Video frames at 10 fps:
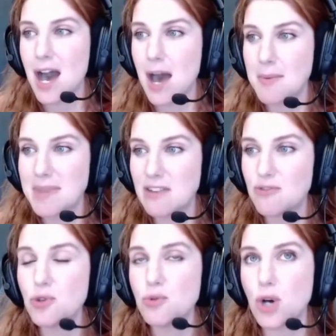Um,
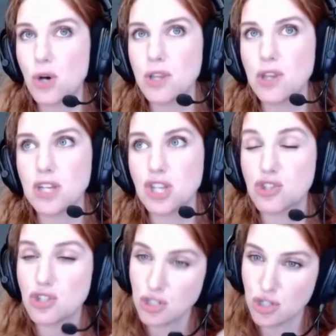if you go and look at the
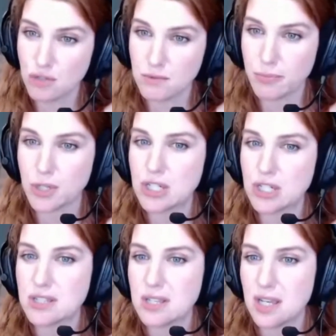search term
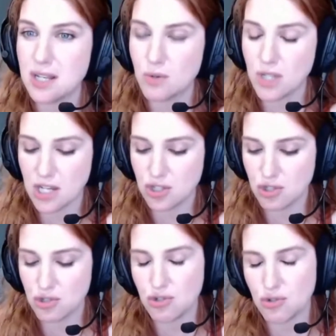reports in
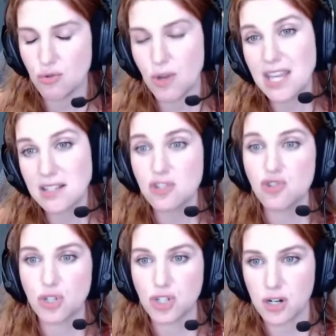relation to ASIN
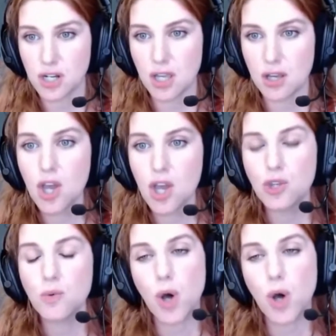are targeting,
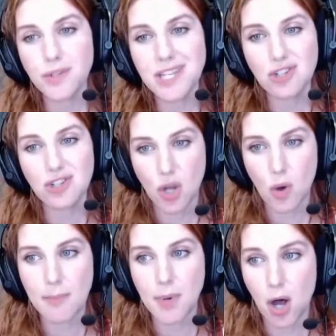you will only
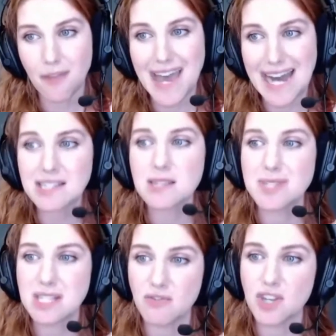show up on that
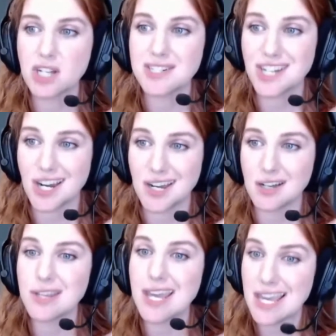specific
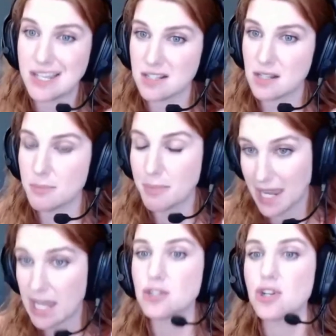child ASIN
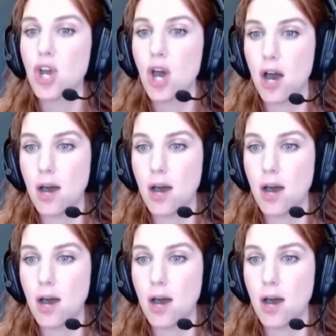page,